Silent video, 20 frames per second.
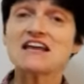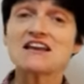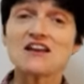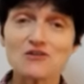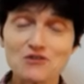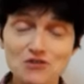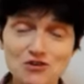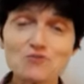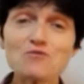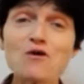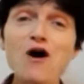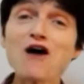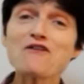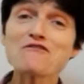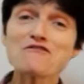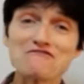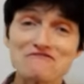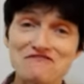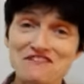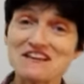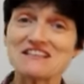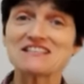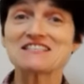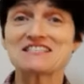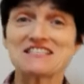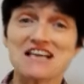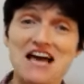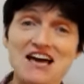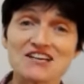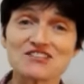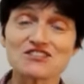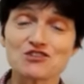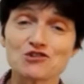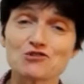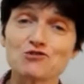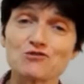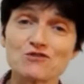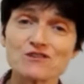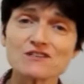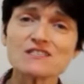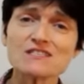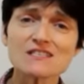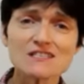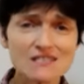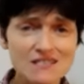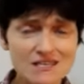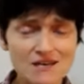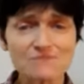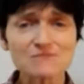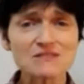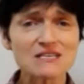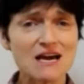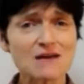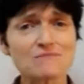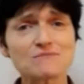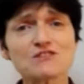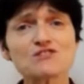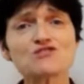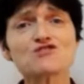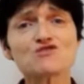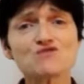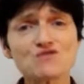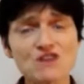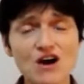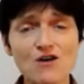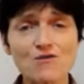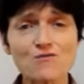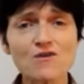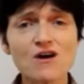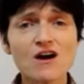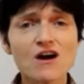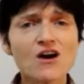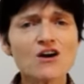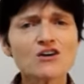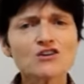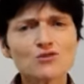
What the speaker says: Now you are a fixed sign, Taurus, and sometimes, as you know,